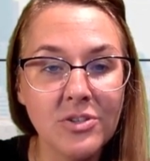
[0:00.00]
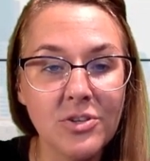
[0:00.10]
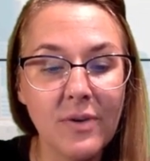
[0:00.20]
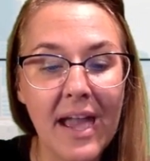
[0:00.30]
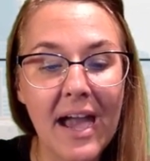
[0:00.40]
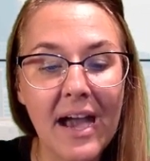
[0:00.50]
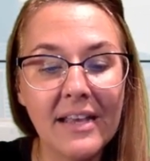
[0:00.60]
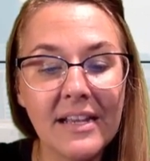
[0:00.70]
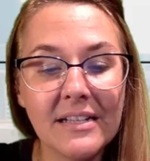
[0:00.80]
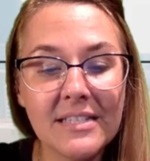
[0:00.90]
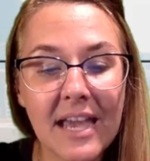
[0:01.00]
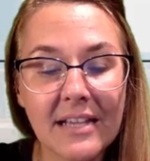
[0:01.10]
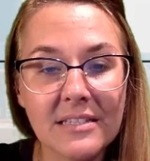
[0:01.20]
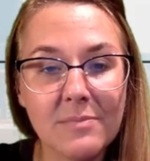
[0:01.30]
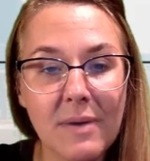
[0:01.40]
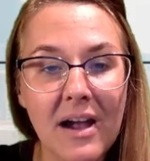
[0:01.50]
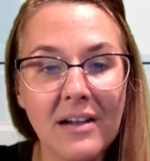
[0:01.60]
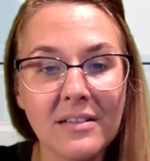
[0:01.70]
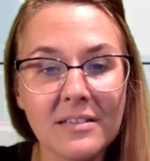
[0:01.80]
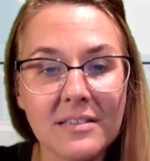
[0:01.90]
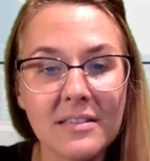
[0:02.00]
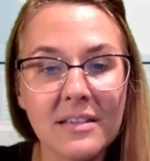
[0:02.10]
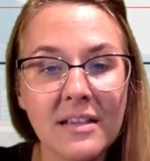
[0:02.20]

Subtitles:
to add a text box